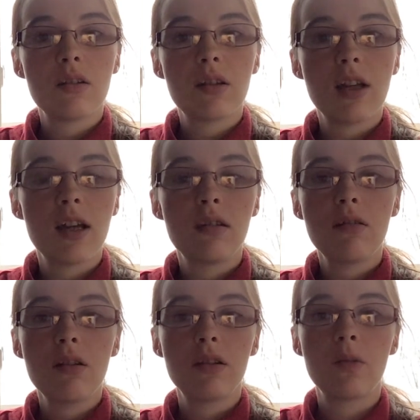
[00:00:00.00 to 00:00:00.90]

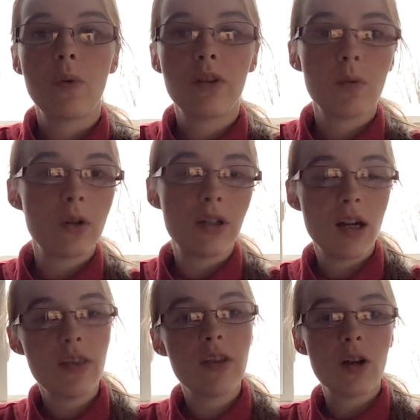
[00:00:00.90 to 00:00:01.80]
then when they were
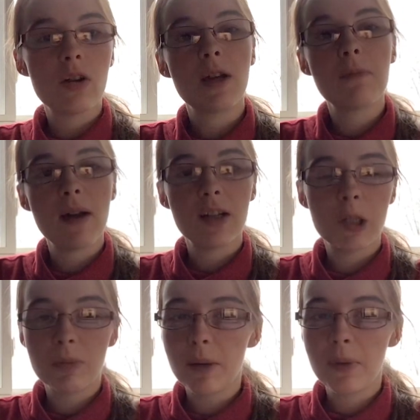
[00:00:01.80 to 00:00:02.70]
done, they all came back to
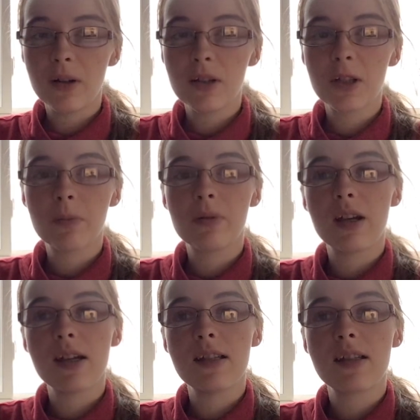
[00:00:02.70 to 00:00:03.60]
my parents'
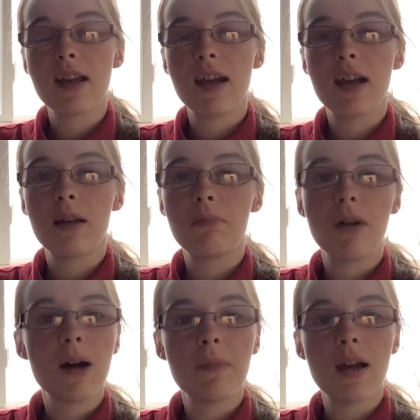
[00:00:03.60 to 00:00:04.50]
place, and
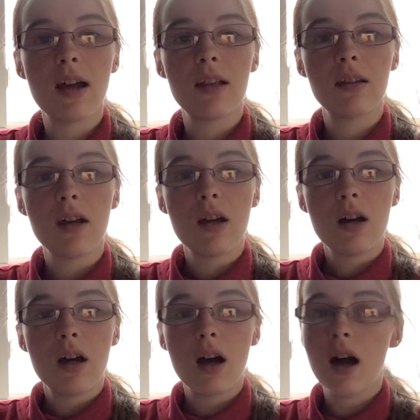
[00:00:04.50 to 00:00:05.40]
Mom had
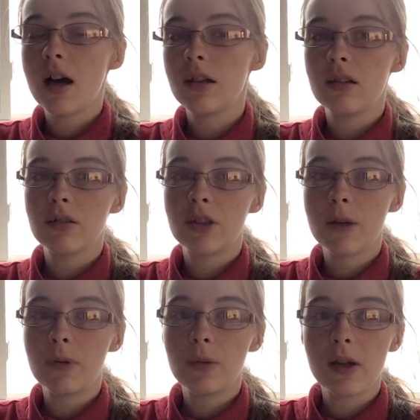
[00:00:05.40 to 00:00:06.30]
a hot
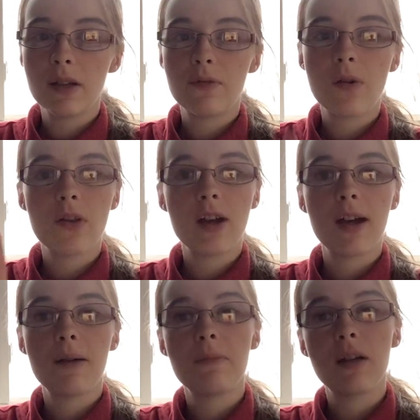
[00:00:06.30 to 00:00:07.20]
supper ready for
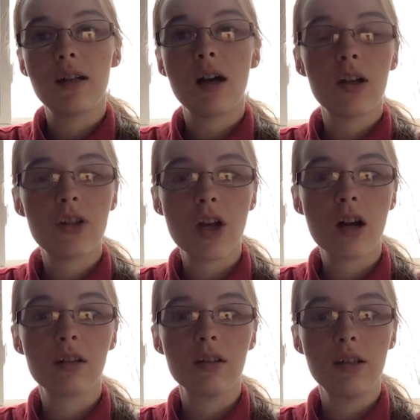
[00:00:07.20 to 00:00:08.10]
them and hot
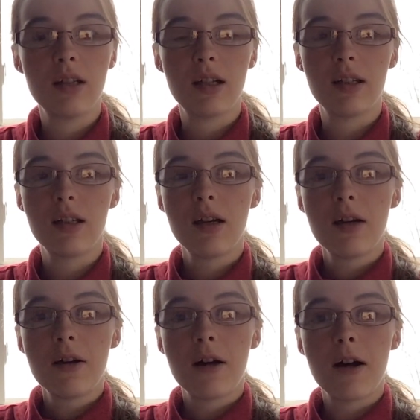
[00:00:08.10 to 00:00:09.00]
chocolate, and
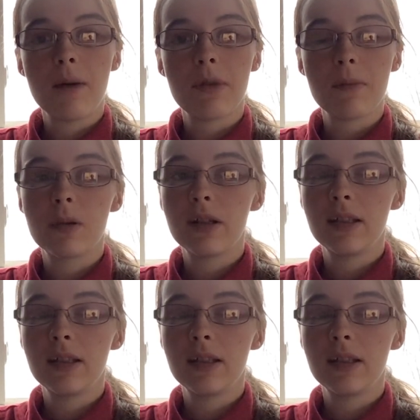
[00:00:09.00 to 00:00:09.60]
they played